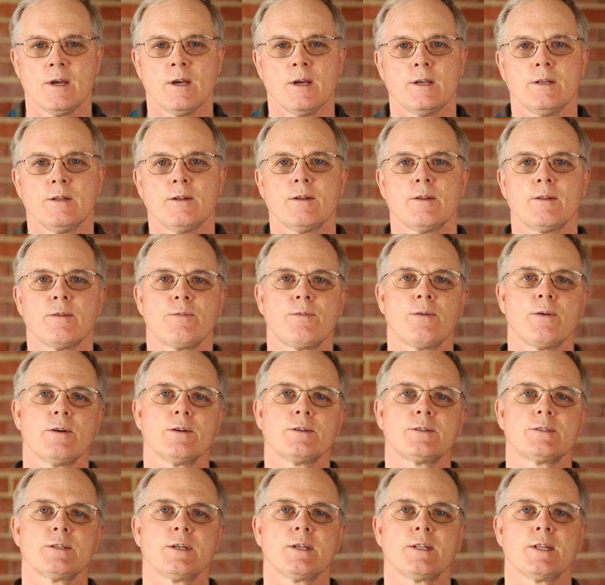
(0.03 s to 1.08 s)
You know, the
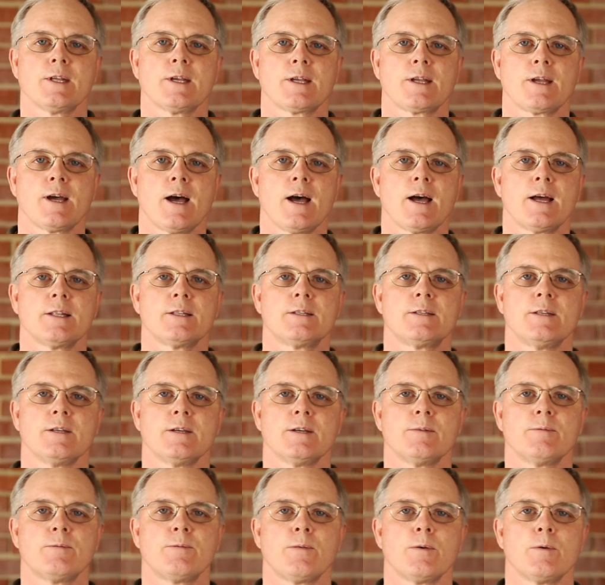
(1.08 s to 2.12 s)
first thing that God
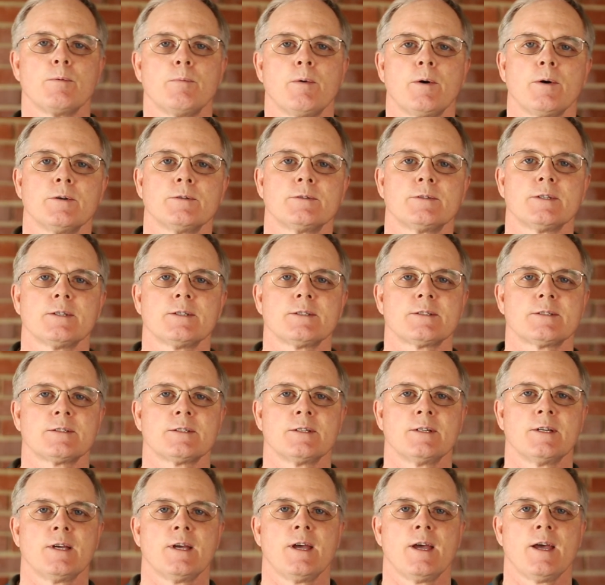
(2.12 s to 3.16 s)
did for Moses,
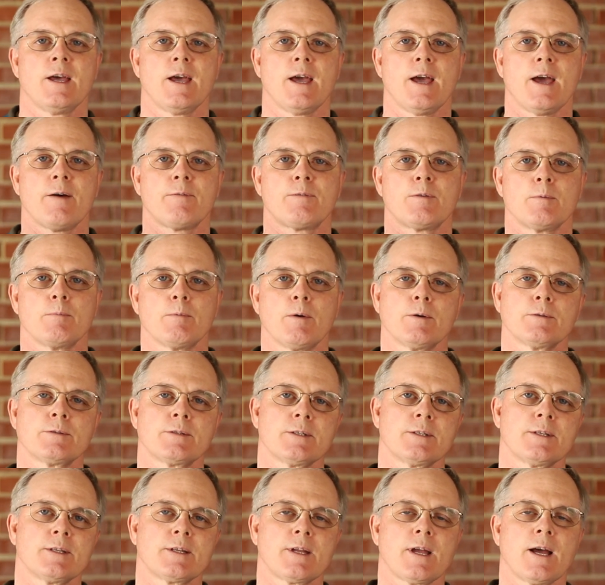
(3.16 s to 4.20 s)
after
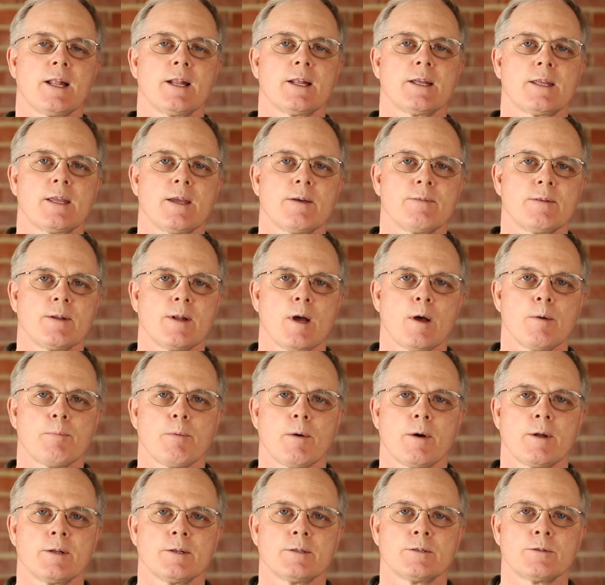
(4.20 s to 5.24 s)
Moses had kind of given up
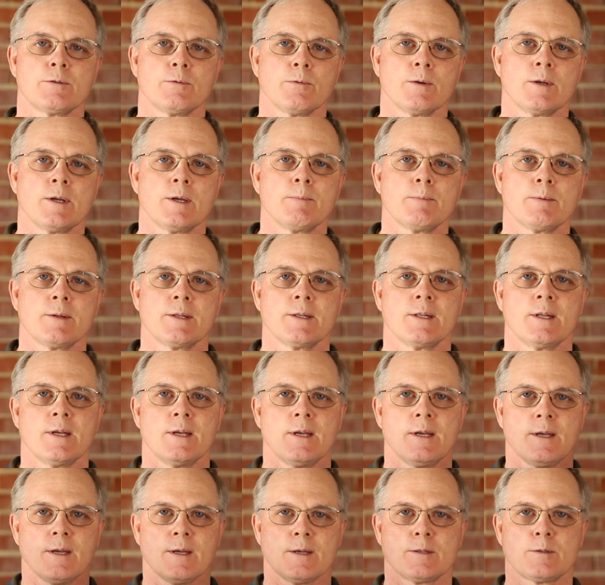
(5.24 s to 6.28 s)
on his dream and
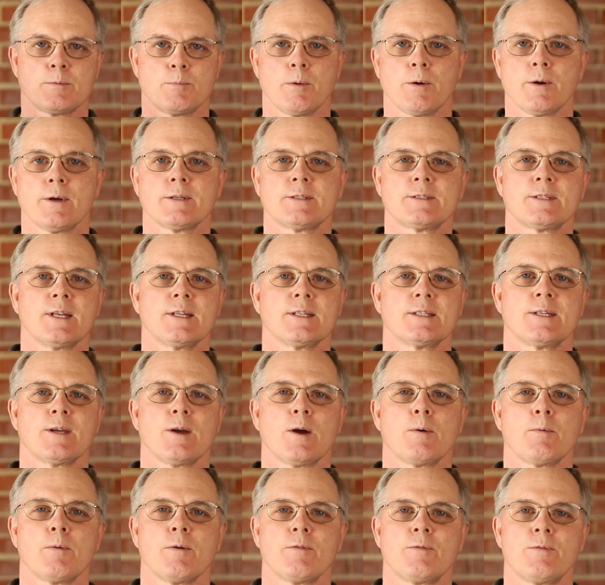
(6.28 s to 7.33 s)
experienced that
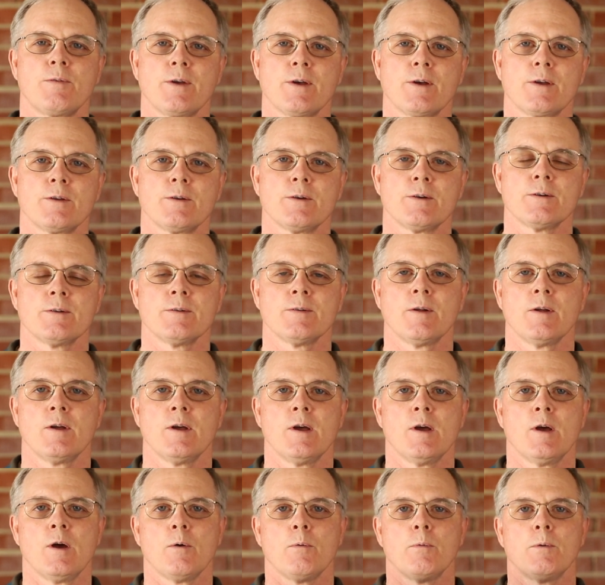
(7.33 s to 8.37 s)
terrible failure,
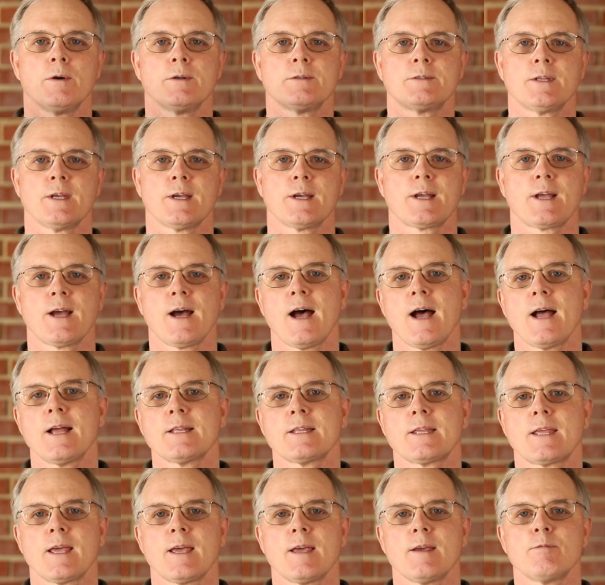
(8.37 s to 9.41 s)
was that
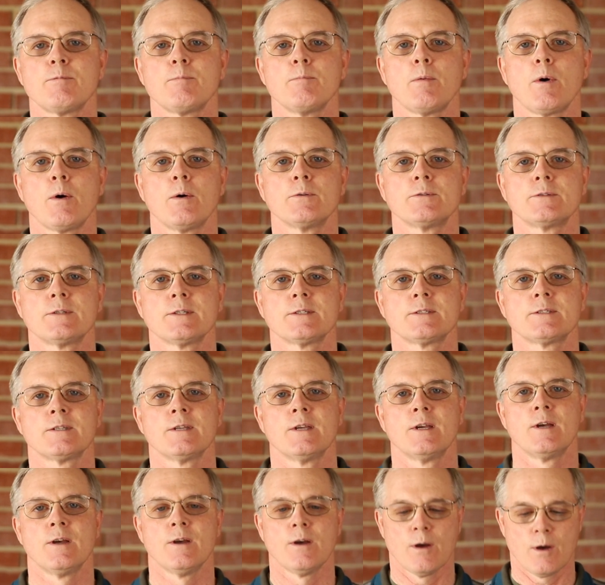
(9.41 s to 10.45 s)
God gave Moses
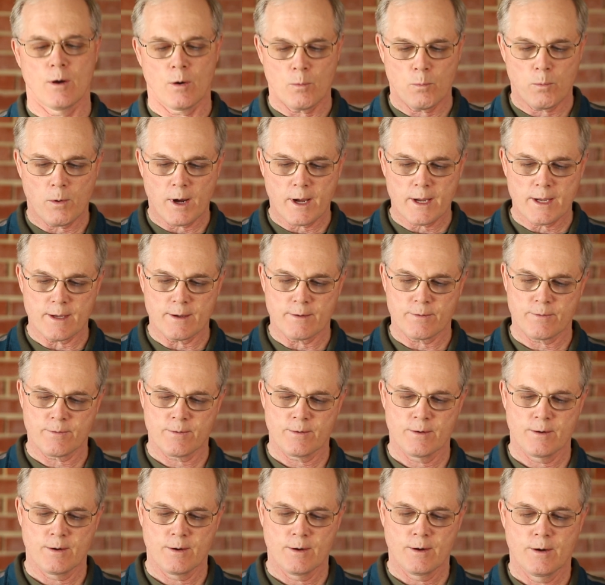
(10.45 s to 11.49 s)
a
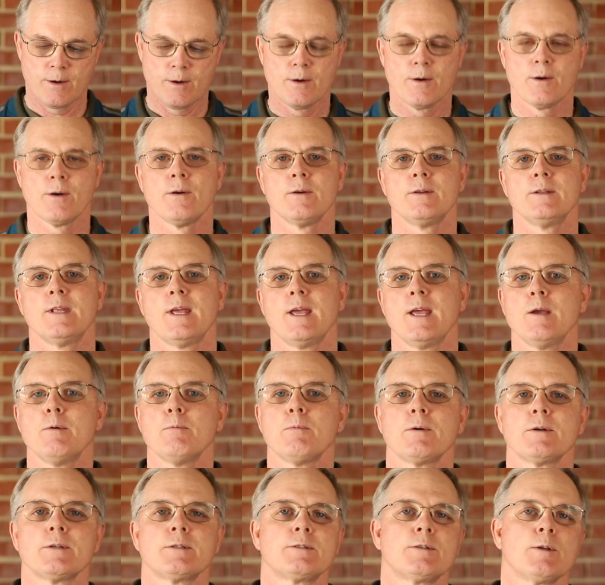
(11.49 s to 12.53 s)
wife. Her name
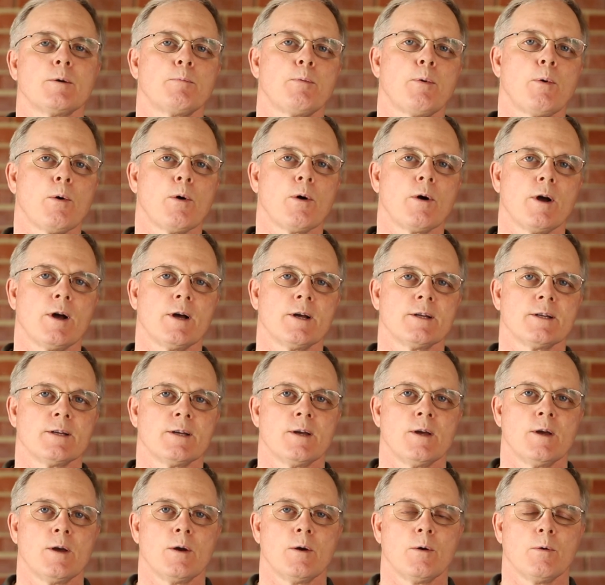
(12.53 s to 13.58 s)
was Zipporah,
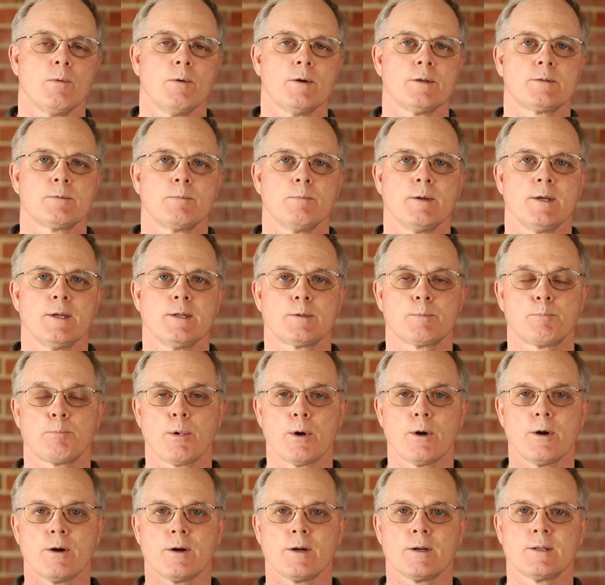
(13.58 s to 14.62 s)
which means
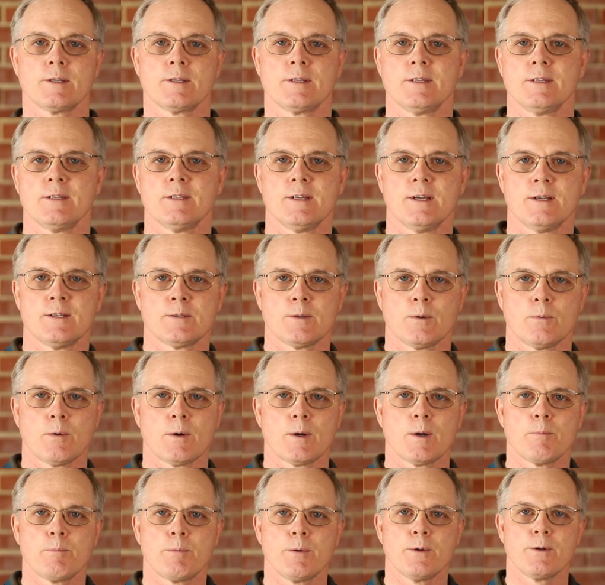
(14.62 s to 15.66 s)
bird. So
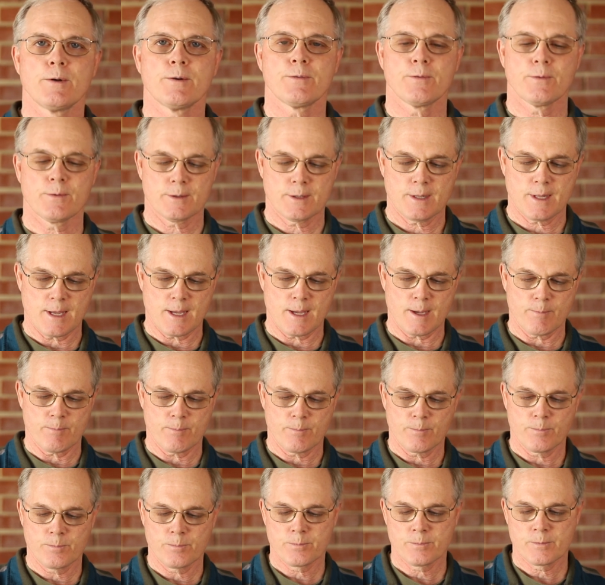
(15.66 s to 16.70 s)
what a beautiful name.